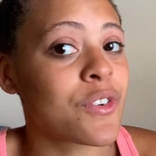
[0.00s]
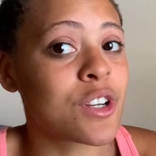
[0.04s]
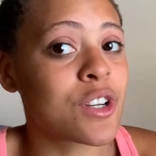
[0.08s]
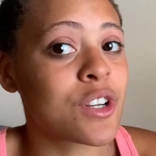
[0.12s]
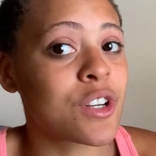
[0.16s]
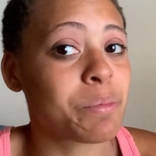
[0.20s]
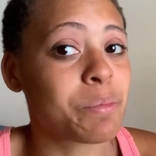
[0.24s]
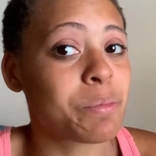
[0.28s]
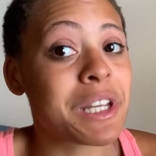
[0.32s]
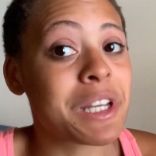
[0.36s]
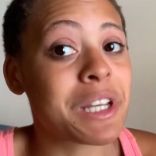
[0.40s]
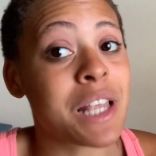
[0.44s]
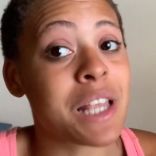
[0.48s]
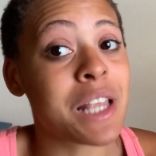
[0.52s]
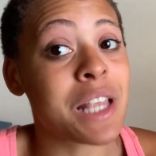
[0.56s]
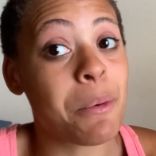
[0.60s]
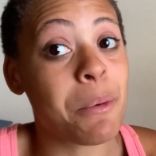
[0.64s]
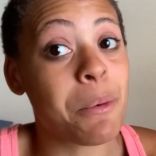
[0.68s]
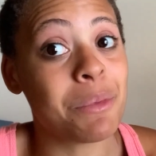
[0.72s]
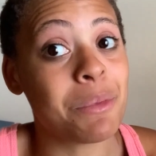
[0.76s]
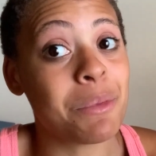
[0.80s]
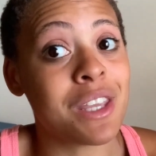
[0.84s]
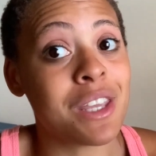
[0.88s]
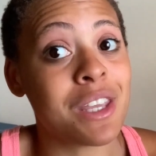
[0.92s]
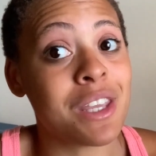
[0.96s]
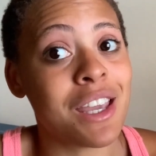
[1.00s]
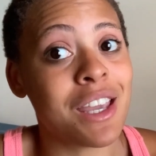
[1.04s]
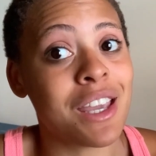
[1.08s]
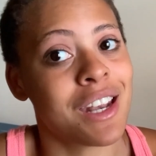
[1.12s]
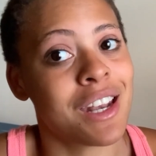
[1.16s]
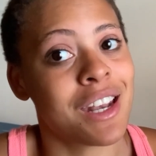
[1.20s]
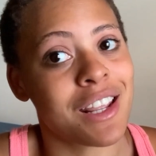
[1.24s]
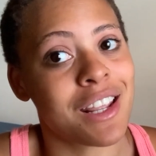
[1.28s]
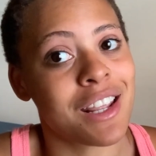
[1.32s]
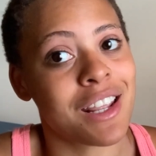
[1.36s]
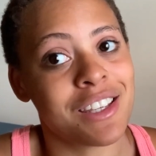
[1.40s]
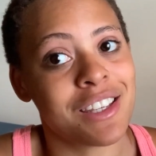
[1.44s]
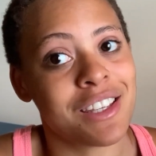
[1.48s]
for spending time with me
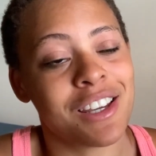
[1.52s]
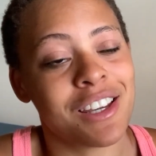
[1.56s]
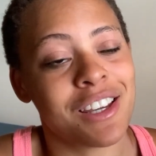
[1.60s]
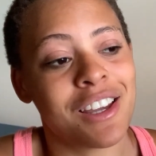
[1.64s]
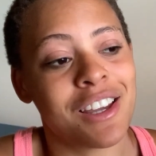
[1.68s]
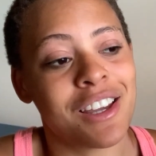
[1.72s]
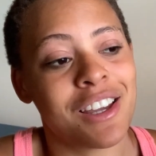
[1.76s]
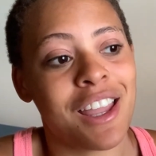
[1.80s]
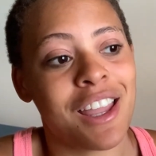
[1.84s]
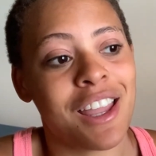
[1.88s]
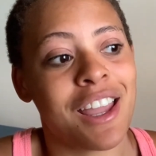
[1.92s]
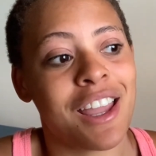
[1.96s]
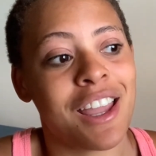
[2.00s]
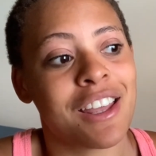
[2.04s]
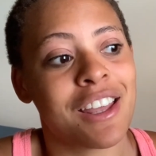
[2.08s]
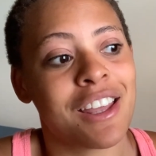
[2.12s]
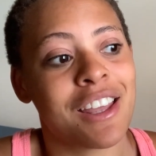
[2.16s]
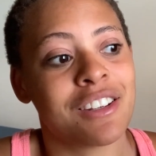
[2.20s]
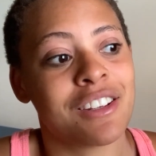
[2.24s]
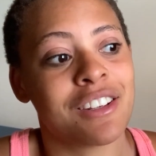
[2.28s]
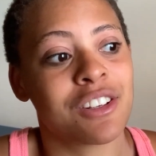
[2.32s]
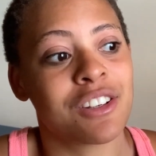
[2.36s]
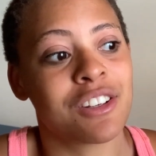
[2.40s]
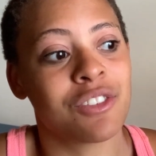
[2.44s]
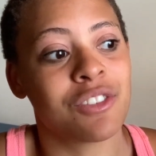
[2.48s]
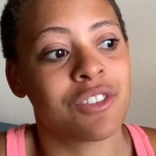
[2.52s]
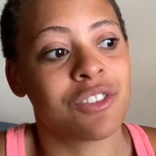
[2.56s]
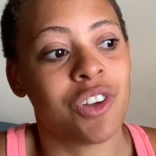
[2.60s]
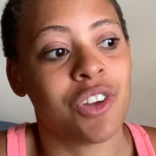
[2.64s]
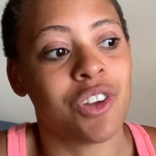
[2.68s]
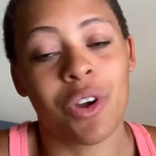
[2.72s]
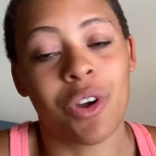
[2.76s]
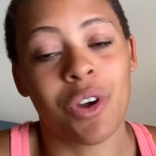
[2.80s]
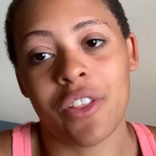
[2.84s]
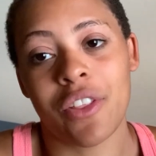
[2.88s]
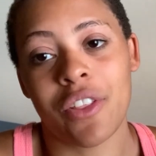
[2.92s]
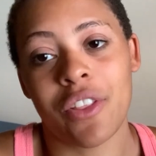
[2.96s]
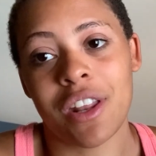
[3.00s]
in Ikea and
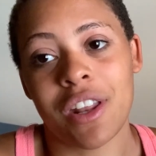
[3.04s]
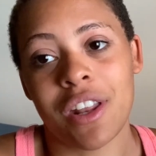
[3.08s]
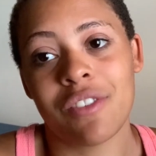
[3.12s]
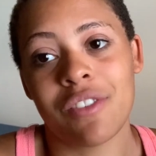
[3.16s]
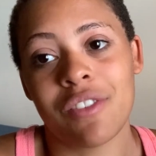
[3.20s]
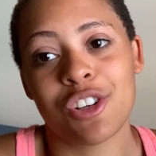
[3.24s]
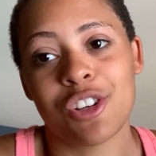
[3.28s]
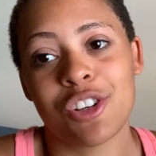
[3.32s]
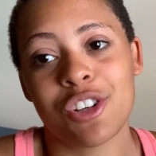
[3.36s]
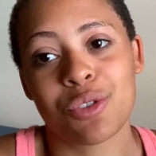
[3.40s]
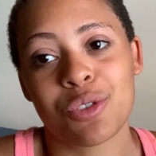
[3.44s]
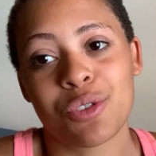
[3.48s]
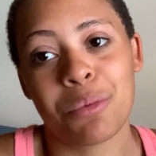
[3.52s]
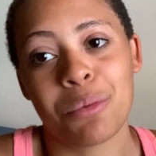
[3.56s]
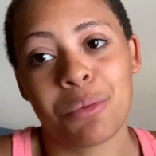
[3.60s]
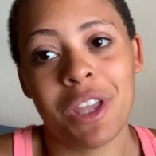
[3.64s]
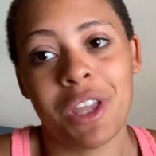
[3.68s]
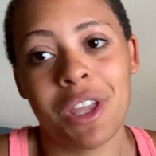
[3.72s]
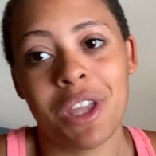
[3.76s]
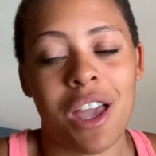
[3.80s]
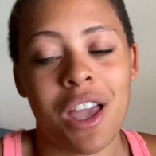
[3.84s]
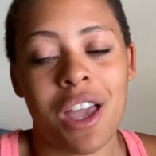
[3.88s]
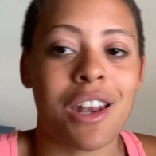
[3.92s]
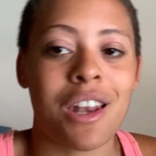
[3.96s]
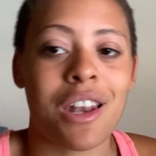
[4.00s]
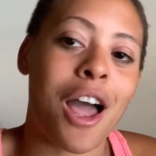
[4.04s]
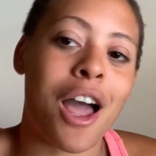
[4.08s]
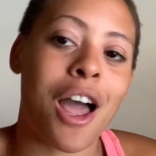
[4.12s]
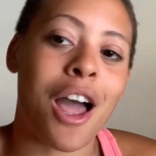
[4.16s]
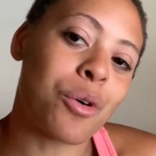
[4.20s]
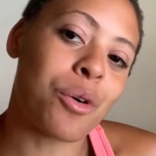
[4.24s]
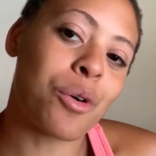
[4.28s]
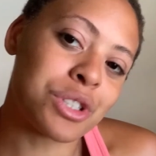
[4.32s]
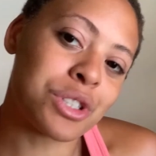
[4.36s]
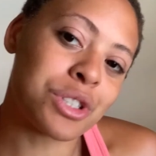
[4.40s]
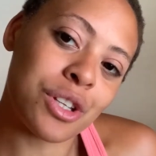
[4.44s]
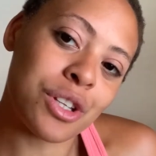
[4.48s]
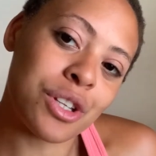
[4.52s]
going on that adventure with me, and
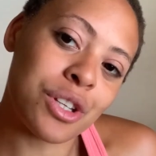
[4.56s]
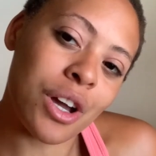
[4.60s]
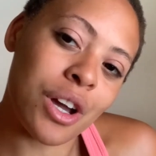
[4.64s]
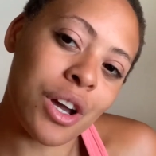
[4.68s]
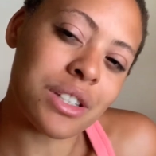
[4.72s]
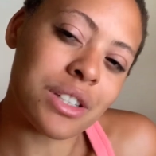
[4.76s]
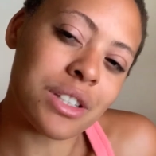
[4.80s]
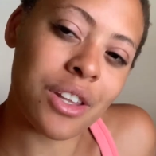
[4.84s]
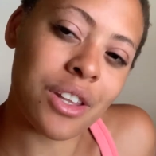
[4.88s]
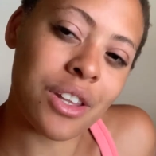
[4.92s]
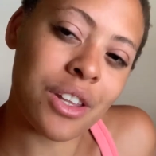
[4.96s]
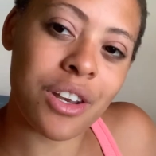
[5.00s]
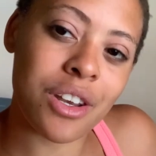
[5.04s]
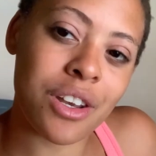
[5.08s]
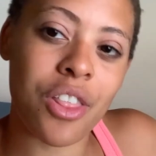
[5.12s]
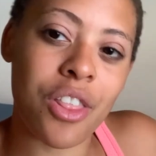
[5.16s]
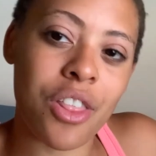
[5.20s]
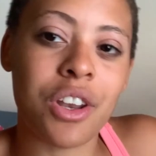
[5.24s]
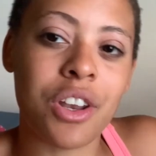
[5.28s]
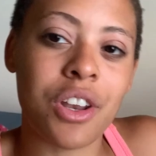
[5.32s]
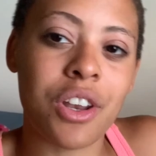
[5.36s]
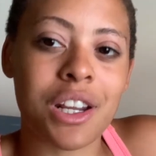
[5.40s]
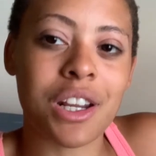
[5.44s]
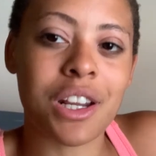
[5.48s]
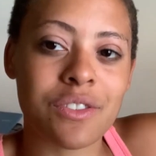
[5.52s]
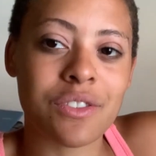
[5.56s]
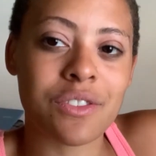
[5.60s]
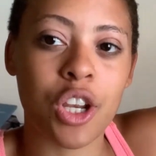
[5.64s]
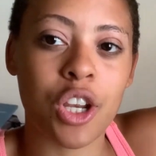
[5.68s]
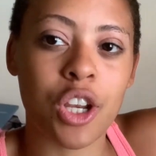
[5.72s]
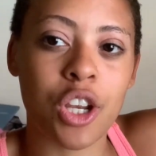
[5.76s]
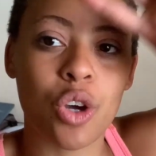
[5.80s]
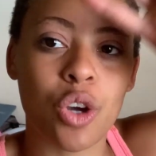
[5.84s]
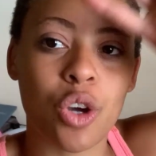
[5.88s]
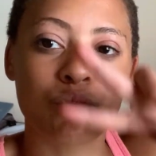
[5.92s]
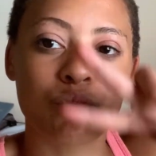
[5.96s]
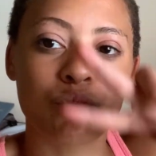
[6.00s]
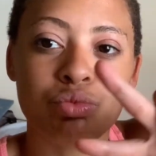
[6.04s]
I will see you guys in the next
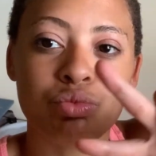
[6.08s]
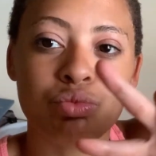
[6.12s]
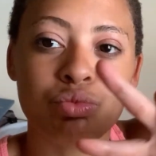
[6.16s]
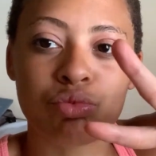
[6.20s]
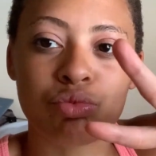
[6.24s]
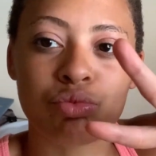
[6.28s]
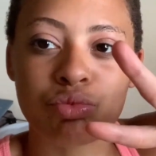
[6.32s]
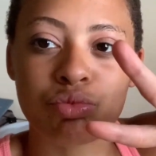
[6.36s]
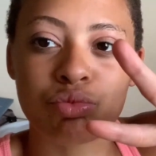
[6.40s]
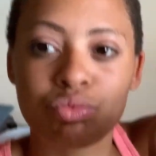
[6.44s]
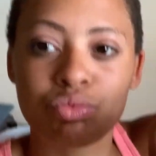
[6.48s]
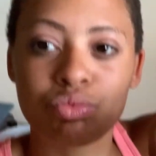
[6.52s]
video.